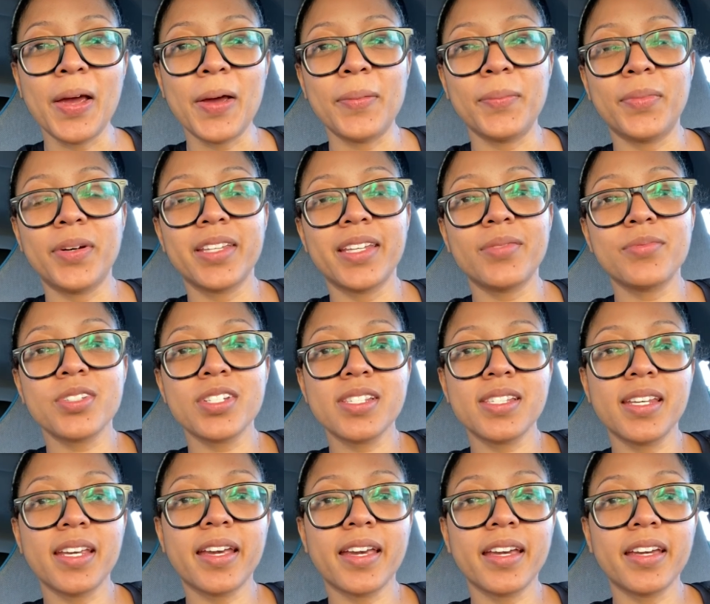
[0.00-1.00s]
But I'm just
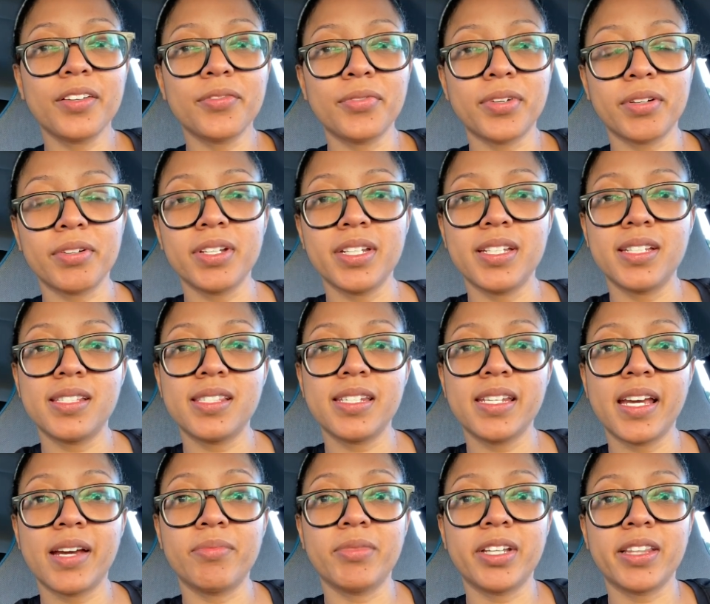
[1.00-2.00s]
taking it very
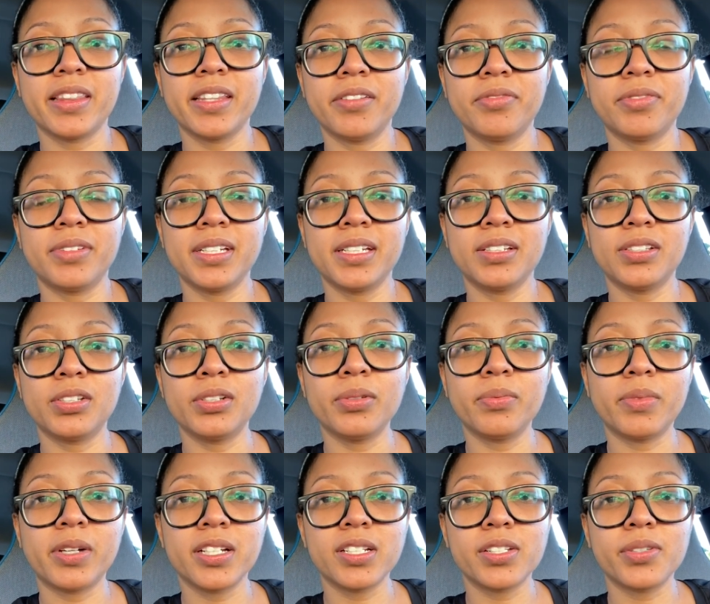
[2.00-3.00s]
easy. I'm not lifting too
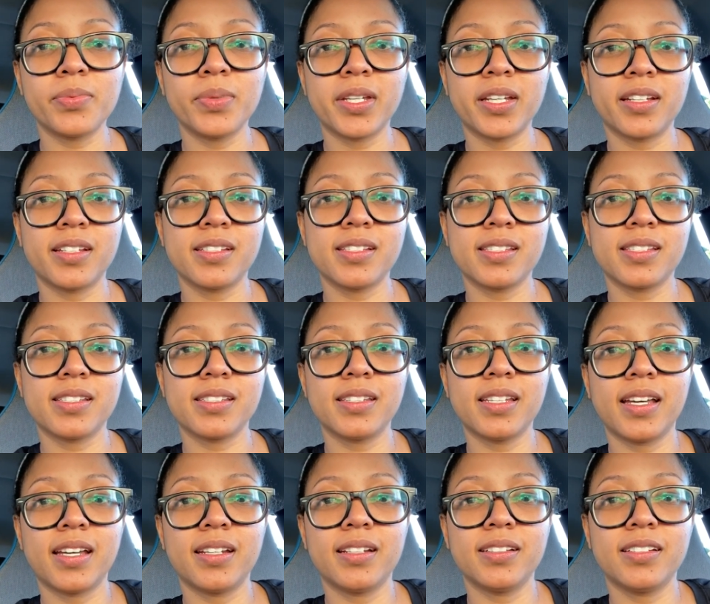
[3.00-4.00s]
much because
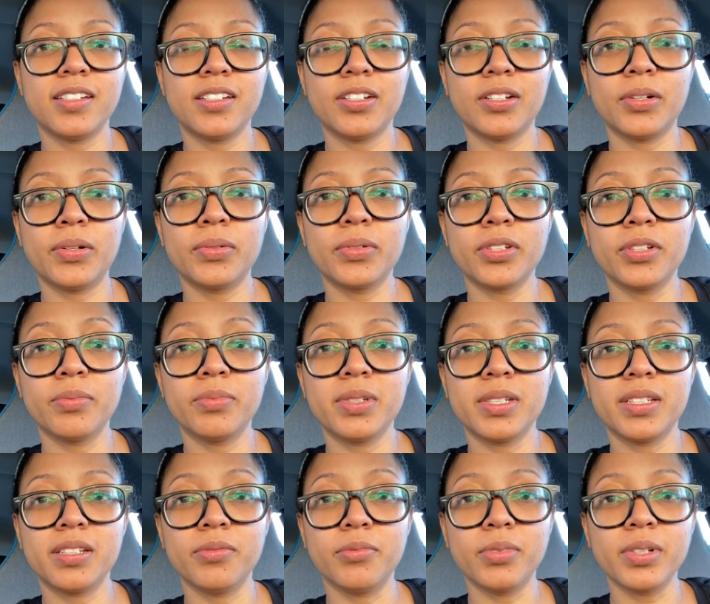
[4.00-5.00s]
then, you know, you'll
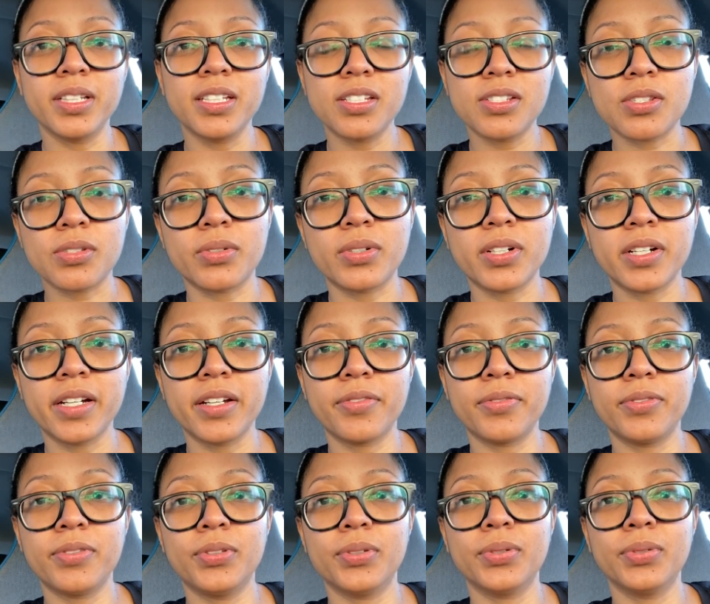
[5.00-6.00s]
be really sore
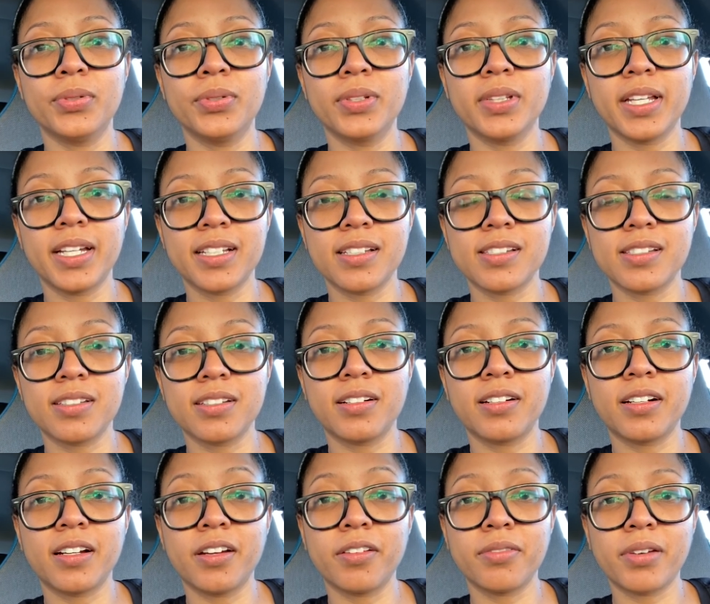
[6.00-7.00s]
if you like
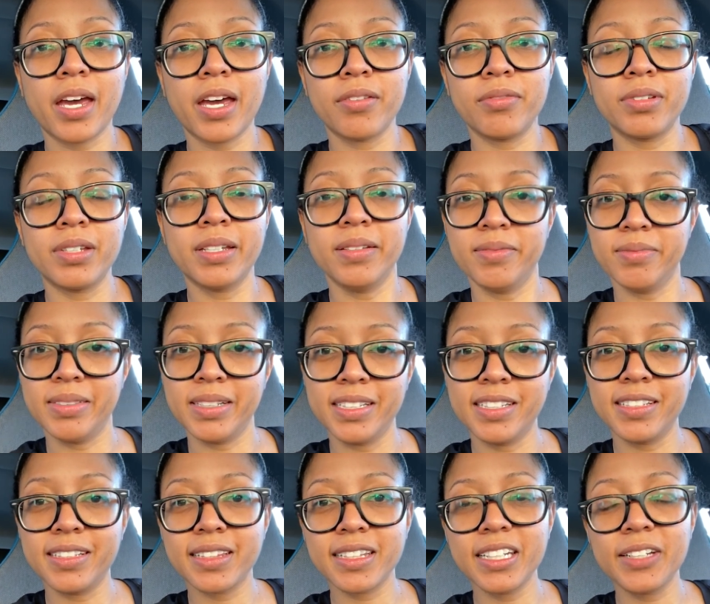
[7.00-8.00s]
start off heavy
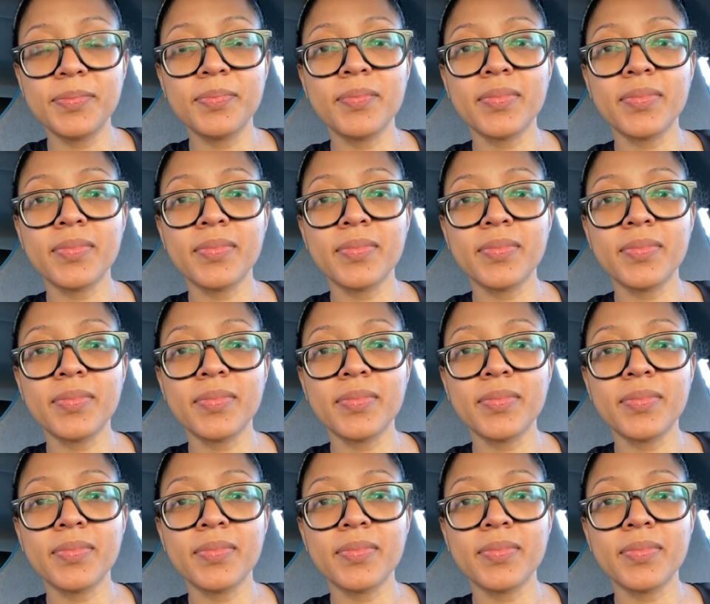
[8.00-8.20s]
immediately.